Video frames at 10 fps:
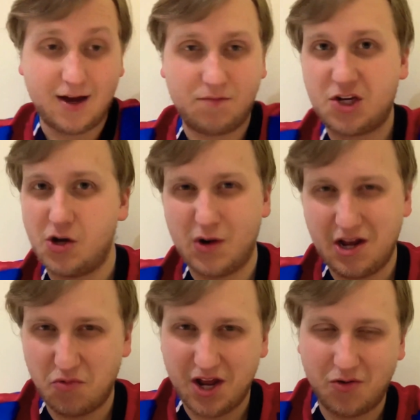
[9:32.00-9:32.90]
Q and
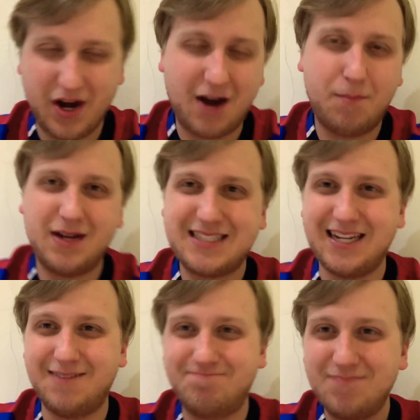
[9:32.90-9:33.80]
0-0 now, but
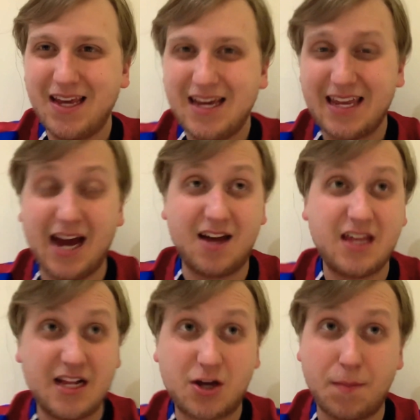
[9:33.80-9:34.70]
I think
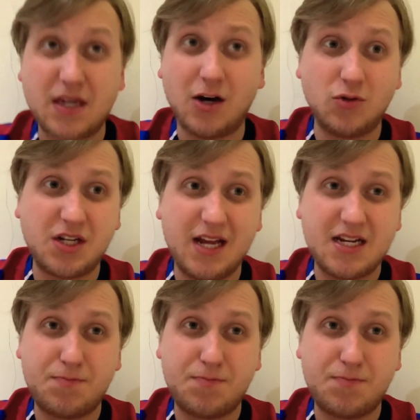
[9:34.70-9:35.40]
there could be goals in this,